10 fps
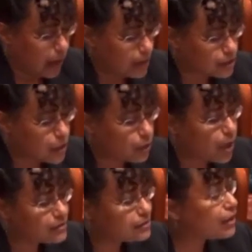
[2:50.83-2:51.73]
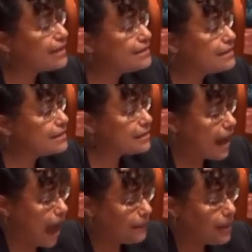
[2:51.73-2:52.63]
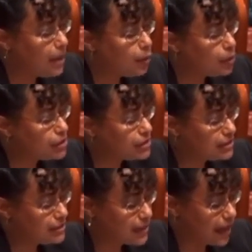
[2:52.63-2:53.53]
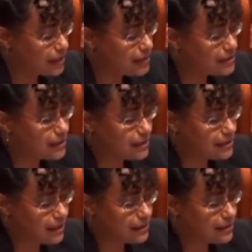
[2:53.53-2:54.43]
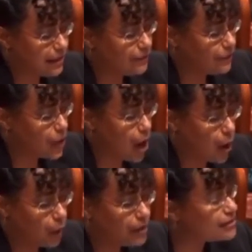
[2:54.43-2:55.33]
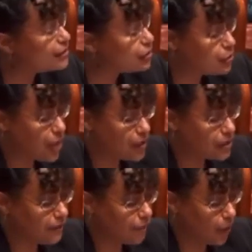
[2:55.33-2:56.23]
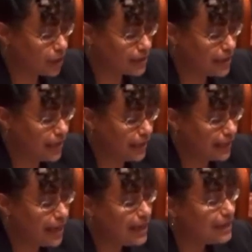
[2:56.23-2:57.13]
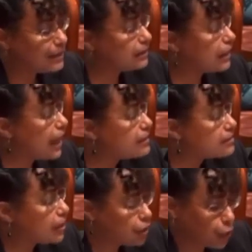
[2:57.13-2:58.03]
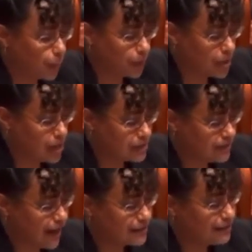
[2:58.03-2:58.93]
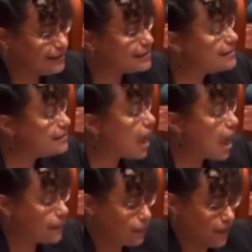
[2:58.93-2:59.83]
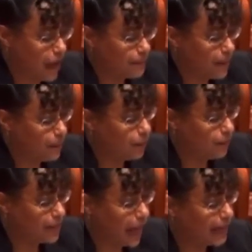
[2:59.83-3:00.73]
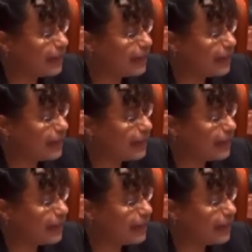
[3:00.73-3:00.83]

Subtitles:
So let's look at DTaP, which the scientists and the CDC have known since 2014 that the acellular pertussis vaccine does not prevent people from getting